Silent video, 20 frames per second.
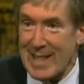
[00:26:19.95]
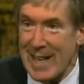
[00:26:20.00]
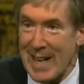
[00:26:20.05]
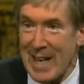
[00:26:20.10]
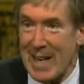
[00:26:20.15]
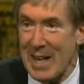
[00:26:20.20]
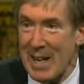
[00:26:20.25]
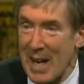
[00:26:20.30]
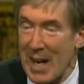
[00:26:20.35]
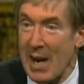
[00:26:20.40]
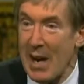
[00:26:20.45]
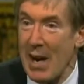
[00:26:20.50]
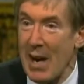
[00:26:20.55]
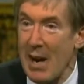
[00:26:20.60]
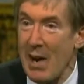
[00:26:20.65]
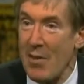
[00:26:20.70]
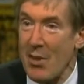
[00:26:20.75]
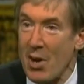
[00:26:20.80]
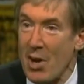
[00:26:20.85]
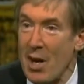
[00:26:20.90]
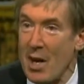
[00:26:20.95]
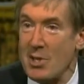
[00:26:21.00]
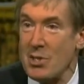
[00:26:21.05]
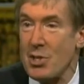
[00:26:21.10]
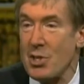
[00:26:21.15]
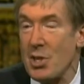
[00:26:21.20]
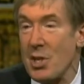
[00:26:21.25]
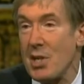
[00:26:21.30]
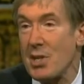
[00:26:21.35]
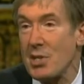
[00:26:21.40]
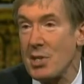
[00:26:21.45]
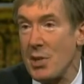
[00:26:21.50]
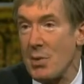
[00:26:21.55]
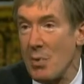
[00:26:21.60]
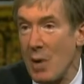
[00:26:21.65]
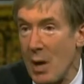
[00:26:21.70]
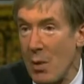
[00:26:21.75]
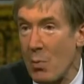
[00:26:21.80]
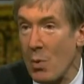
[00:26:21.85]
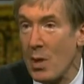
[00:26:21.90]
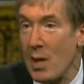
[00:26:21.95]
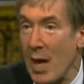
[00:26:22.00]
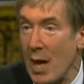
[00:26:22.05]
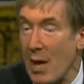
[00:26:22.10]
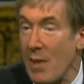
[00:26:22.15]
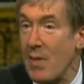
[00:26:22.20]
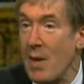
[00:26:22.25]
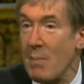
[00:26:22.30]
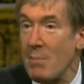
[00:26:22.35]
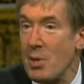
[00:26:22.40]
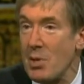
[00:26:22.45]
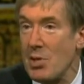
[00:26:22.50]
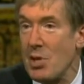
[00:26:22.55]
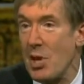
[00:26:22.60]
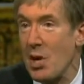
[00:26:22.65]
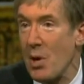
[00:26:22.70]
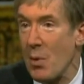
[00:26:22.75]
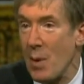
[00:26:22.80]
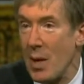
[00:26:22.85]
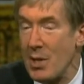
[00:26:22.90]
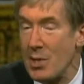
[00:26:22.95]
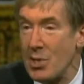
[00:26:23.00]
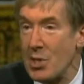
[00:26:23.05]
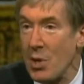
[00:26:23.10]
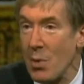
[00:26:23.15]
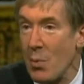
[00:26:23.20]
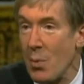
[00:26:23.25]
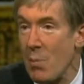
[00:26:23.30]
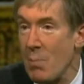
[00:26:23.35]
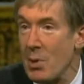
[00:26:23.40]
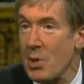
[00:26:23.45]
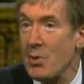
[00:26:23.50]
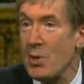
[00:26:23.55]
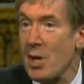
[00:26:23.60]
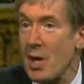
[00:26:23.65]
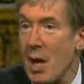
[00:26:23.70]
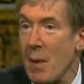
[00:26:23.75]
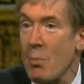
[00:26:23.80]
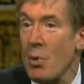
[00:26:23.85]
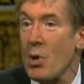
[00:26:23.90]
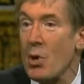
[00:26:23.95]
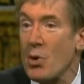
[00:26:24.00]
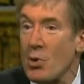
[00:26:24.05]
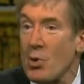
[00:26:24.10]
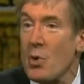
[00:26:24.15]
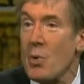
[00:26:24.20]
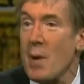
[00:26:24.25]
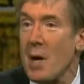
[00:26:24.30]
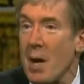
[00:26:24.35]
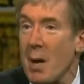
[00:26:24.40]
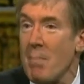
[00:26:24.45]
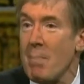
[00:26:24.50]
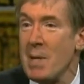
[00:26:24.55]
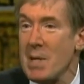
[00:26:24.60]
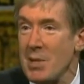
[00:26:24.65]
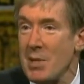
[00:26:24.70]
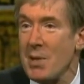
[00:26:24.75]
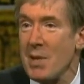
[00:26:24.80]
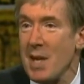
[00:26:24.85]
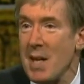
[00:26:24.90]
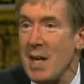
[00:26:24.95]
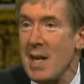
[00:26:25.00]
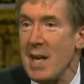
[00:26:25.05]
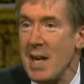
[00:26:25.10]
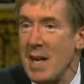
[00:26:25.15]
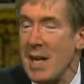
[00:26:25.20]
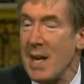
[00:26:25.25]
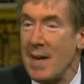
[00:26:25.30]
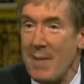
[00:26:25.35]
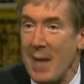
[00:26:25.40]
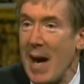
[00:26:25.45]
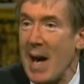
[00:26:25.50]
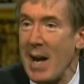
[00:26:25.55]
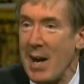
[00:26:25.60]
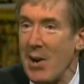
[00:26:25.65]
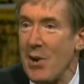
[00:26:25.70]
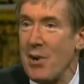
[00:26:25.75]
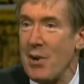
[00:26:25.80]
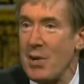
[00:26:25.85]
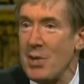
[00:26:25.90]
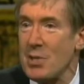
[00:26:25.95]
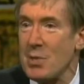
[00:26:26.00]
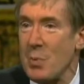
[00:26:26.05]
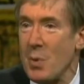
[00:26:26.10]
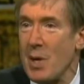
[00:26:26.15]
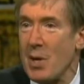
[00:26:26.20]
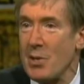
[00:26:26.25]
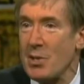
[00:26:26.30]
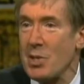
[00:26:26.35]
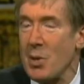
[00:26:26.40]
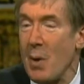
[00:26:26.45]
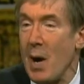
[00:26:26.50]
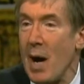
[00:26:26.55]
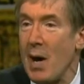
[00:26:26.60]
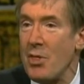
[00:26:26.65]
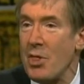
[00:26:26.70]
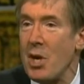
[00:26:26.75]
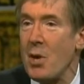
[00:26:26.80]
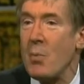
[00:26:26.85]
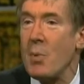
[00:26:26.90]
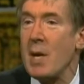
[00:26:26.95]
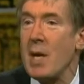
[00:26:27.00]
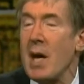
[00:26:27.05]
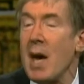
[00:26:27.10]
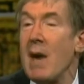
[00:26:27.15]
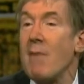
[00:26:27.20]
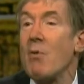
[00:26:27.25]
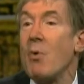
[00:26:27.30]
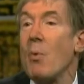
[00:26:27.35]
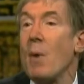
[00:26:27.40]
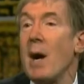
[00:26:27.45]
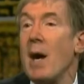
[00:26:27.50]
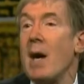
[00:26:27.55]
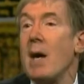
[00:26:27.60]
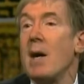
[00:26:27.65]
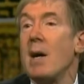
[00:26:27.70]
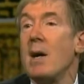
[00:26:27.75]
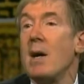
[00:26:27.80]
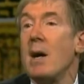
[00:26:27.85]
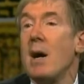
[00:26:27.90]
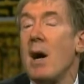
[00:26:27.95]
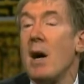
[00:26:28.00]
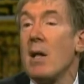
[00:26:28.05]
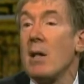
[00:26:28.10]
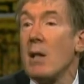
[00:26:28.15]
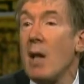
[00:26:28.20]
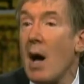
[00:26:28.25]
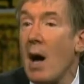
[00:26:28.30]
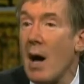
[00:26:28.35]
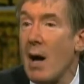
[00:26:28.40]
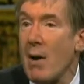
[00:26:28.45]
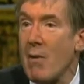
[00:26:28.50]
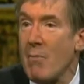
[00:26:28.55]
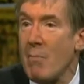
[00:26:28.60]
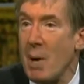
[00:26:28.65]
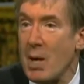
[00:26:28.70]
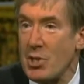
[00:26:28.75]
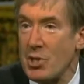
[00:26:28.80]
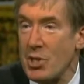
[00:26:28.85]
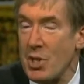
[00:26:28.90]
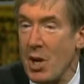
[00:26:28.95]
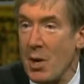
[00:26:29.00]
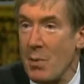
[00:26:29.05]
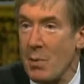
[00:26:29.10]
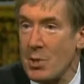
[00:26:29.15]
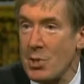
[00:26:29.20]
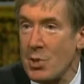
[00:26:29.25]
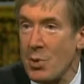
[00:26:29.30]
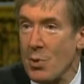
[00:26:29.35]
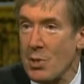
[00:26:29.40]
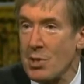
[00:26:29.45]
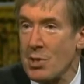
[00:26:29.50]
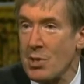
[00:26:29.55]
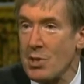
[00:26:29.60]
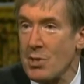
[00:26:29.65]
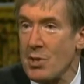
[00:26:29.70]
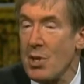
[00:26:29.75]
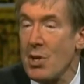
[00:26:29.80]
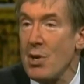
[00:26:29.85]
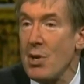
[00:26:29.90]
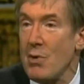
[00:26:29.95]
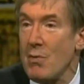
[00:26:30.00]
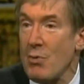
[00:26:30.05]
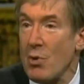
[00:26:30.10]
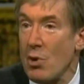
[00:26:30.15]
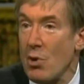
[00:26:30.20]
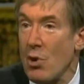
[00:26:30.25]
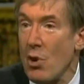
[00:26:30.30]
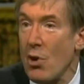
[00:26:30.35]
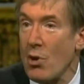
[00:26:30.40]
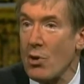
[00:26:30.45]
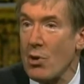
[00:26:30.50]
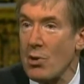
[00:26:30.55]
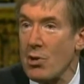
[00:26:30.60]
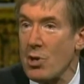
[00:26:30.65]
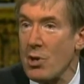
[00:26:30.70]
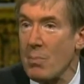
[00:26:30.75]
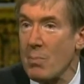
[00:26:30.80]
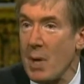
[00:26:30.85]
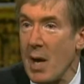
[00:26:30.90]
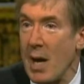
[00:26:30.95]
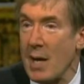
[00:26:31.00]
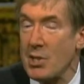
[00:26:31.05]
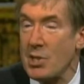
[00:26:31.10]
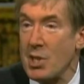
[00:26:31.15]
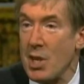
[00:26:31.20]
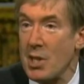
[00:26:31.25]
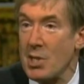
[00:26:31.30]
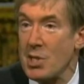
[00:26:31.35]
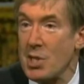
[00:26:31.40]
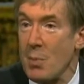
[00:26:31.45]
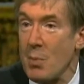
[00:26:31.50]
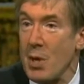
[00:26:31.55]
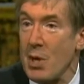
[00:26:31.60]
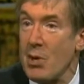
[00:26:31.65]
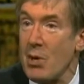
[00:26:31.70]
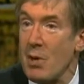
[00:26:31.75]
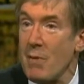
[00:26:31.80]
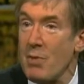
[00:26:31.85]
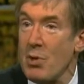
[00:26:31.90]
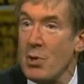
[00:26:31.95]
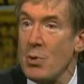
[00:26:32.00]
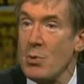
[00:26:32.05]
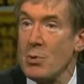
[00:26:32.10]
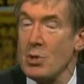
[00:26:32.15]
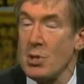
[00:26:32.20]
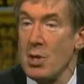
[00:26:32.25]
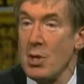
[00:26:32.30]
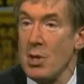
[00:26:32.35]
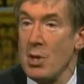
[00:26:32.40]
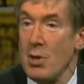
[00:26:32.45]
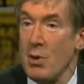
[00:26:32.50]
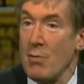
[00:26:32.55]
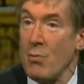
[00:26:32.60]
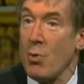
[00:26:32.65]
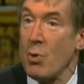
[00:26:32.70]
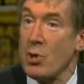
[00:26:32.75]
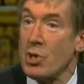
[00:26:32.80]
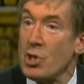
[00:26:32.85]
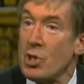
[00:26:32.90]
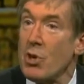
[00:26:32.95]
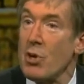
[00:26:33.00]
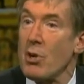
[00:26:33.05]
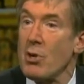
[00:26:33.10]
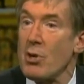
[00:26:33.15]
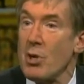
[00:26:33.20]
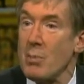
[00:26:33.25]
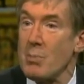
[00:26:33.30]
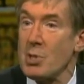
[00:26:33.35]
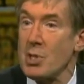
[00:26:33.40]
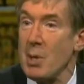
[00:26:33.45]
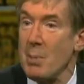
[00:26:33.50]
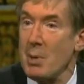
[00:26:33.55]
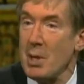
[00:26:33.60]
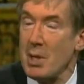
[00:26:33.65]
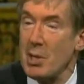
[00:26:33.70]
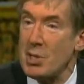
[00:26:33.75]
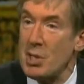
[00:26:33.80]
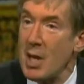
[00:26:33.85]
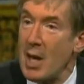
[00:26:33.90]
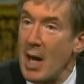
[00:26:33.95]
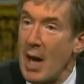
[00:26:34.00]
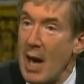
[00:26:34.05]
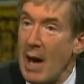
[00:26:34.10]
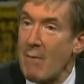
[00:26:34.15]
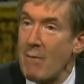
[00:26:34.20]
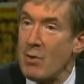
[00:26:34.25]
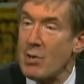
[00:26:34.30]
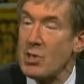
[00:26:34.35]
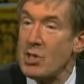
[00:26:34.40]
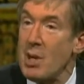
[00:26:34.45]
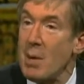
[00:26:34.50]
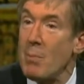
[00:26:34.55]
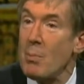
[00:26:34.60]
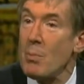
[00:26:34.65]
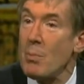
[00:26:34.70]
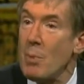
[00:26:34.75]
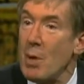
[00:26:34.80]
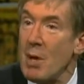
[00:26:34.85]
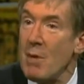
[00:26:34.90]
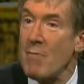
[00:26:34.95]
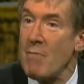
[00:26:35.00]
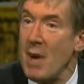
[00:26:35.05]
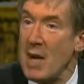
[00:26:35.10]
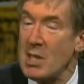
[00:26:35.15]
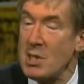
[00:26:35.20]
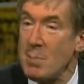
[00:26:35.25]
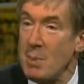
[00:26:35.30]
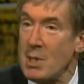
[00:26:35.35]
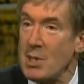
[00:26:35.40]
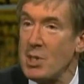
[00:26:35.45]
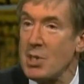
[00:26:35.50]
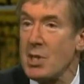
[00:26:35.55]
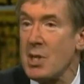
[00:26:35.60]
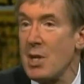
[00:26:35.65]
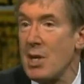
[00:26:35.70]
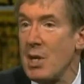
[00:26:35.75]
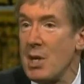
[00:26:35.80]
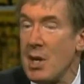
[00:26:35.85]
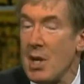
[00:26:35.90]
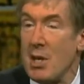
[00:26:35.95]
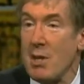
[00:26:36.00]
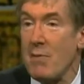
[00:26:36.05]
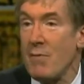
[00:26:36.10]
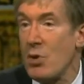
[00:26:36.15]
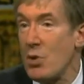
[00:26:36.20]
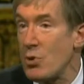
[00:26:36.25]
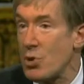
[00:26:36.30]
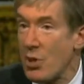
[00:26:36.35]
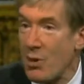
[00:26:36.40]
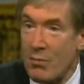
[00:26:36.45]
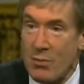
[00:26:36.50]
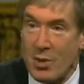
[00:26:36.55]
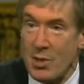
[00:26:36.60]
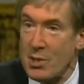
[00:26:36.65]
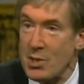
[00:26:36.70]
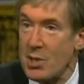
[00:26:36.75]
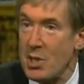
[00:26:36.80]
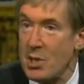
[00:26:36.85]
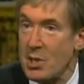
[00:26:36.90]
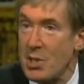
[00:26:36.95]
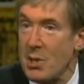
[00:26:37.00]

uh, and, and other kinds of things, and, and we're letting them deteriorate. So we're building up, we're accruing a bill in that area as well. So I think we gave away a lot of budgetary resources for longer term tax cuts that we could have used for shorter term yeah. stimulus and for some investments yeah. in the future, well, for instance,